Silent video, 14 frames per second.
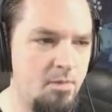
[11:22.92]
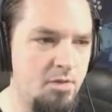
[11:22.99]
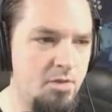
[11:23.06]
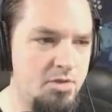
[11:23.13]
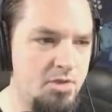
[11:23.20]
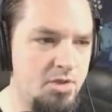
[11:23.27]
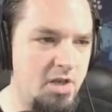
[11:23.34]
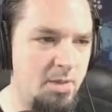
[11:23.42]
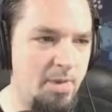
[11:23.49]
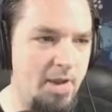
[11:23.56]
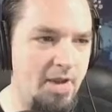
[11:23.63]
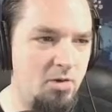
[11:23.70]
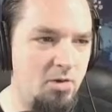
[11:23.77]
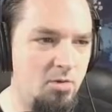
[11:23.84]
So get
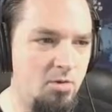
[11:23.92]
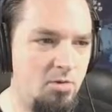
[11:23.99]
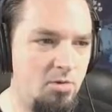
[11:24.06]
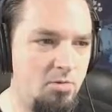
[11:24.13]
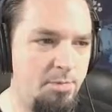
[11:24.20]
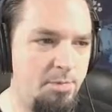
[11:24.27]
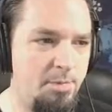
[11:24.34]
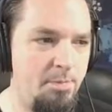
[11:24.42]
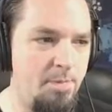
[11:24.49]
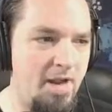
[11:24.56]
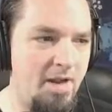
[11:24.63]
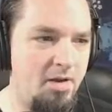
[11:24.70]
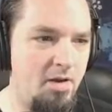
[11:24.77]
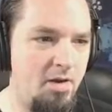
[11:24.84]
back on
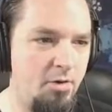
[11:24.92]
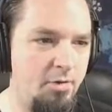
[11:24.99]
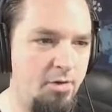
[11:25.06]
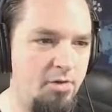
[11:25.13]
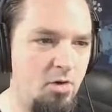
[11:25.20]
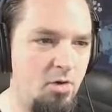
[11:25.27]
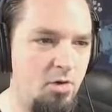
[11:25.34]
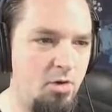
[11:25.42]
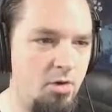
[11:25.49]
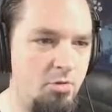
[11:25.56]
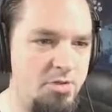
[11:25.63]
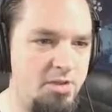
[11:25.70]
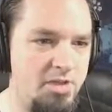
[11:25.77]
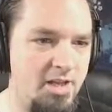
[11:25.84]
over to the old
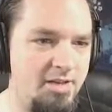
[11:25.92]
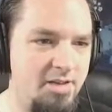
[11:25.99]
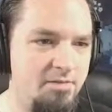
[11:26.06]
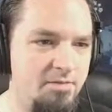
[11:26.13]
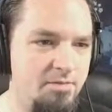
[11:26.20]
homestead.